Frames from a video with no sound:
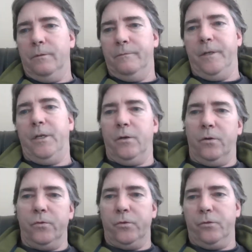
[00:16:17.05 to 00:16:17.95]

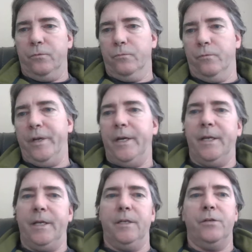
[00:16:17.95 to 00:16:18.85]
videos,
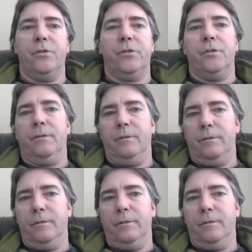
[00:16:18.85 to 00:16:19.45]
readings,